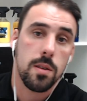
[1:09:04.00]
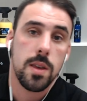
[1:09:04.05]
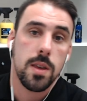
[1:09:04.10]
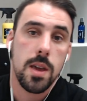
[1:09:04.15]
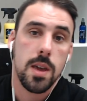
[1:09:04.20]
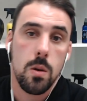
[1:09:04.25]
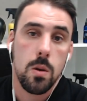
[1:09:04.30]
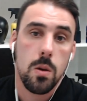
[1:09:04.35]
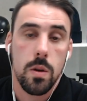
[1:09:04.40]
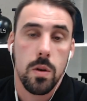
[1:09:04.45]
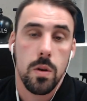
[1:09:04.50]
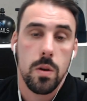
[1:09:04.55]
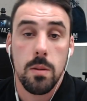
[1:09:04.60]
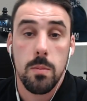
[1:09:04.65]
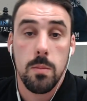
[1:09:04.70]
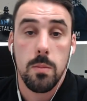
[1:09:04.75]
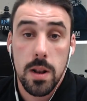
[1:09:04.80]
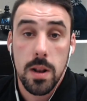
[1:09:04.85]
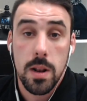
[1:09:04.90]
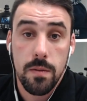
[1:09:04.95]
see. We're in
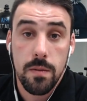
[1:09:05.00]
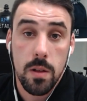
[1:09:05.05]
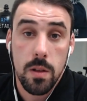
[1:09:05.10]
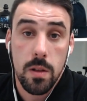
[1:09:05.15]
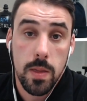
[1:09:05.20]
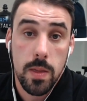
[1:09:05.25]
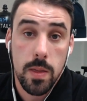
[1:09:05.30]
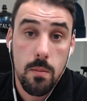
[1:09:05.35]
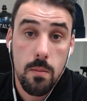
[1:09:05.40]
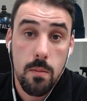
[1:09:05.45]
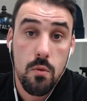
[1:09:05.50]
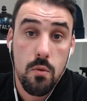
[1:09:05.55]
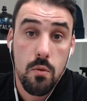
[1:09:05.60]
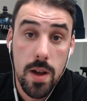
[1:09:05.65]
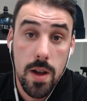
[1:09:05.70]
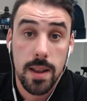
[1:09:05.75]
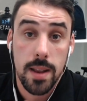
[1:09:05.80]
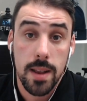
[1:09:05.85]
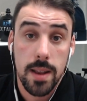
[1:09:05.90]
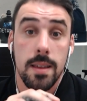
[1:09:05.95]
the middle of filming them
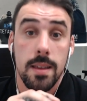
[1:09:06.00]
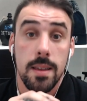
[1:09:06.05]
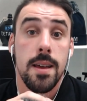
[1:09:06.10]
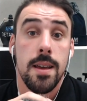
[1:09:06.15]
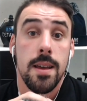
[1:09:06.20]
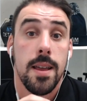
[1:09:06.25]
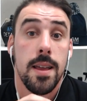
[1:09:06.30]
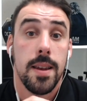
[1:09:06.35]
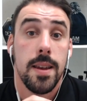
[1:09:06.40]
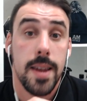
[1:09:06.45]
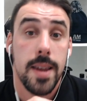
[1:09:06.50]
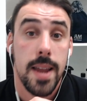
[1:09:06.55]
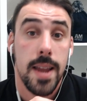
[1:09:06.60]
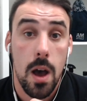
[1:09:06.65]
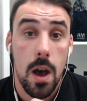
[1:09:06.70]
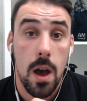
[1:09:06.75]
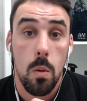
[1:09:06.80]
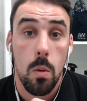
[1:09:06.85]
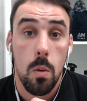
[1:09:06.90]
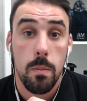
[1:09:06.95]
right
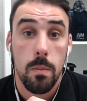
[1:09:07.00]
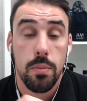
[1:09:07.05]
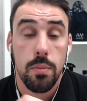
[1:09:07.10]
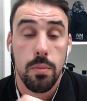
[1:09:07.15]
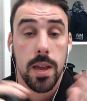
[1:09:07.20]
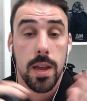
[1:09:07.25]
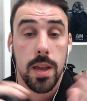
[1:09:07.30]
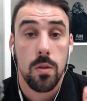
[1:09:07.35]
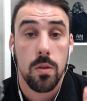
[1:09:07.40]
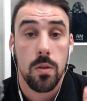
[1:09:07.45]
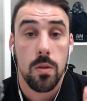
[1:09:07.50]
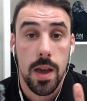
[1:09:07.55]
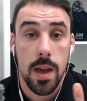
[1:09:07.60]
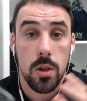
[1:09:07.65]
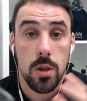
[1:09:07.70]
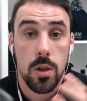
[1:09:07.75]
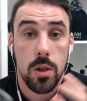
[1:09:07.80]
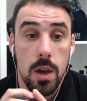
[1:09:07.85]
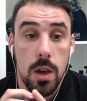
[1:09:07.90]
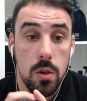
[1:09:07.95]
now, bringing you the
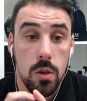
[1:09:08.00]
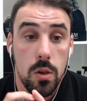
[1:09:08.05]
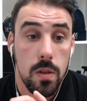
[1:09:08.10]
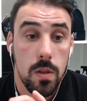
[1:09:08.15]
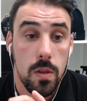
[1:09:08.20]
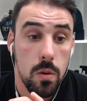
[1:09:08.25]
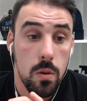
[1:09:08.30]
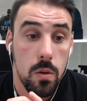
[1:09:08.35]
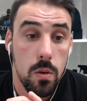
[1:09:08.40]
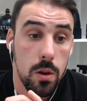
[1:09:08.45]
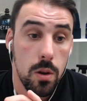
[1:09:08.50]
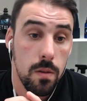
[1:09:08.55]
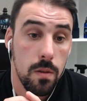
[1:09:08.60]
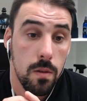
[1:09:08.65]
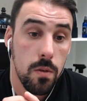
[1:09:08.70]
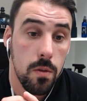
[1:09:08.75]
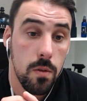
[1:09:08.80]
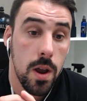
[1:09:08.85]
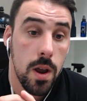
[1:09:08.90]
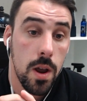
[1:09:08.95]
education that you are looking
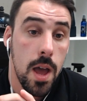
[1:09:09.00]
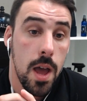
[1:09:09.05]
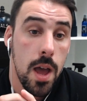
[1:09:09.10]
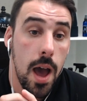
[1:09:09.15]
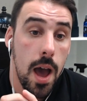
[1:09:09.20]
for.